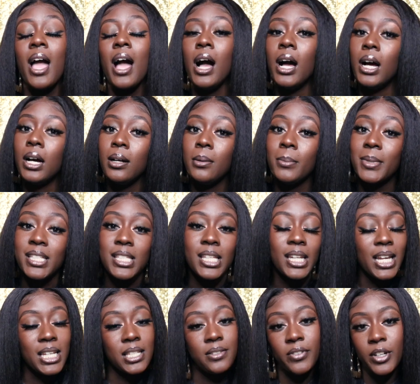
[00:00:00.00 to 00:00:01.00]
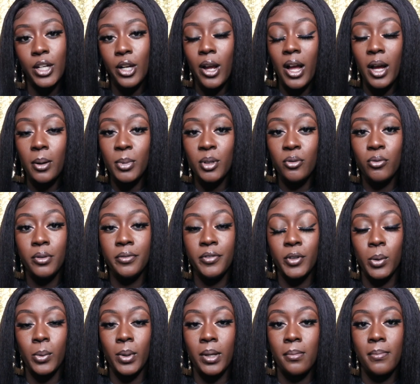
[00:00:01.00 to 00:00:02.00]
In today's video, I'll be
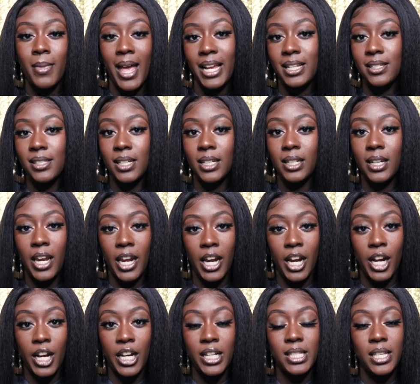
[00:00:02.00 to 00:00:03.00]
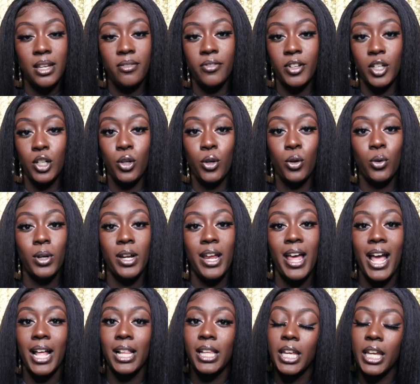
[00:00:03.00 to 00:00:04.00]
reviewing Maxine hair. It's a vendor on
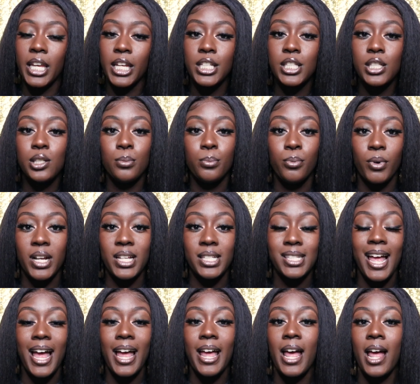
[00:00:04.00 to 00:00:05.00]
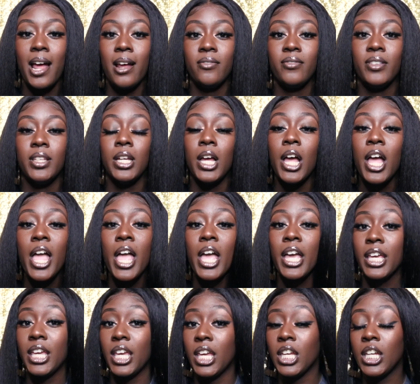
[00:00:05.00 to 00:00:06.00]
AliExpress. I have the
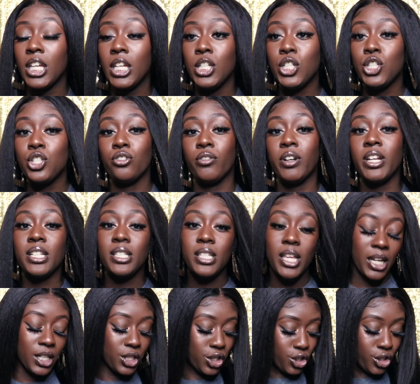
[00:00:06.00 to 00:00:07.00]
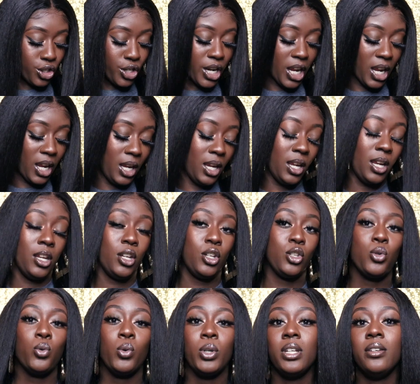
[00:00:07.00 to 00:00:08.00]
Kinky Straight texture in
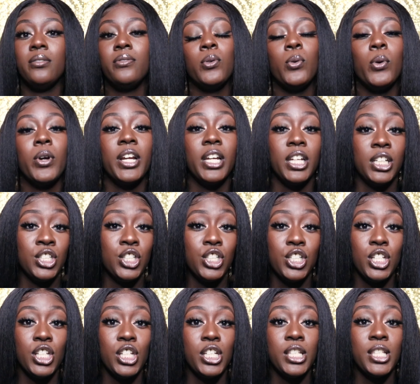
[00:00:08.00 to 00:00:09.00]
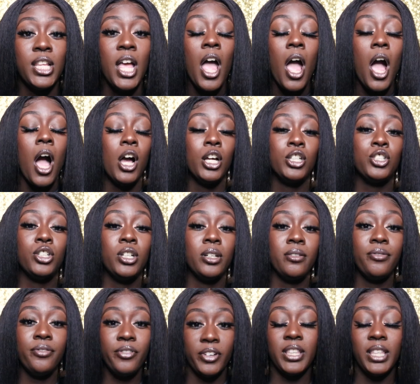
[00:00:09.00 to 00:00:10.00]
24 inches,
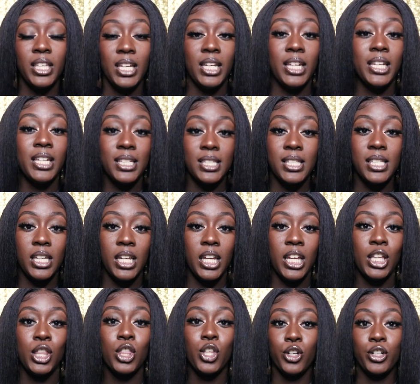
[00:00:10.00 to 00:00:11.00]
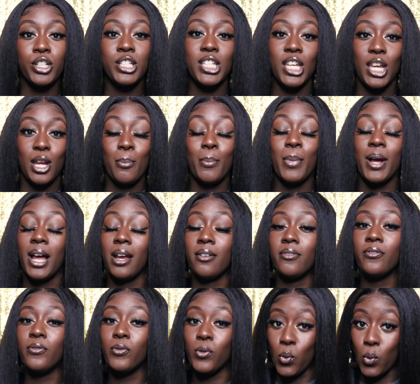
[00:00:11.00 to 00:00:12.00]
150 density, 13 by
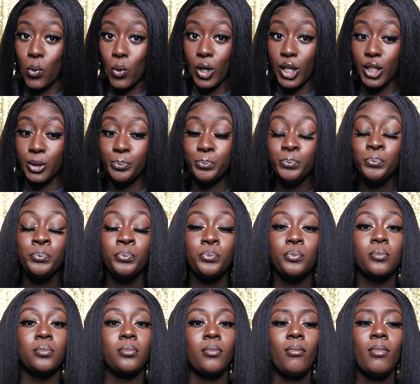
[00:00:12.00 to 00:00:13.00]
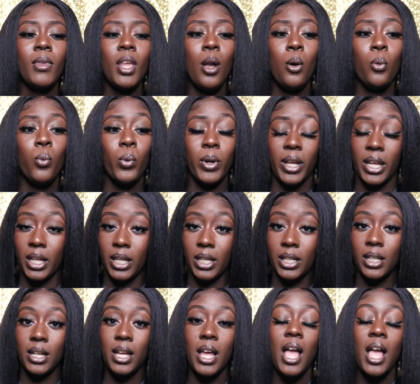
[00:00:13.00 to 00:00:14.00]
4 wig.